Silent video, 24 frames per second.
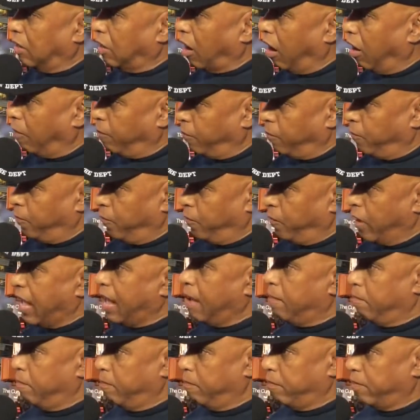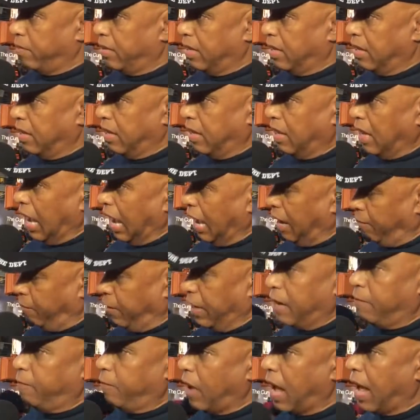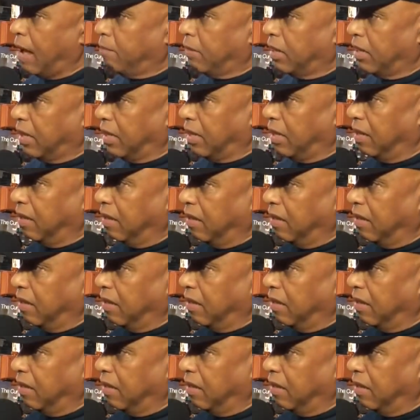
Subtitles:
of them and their family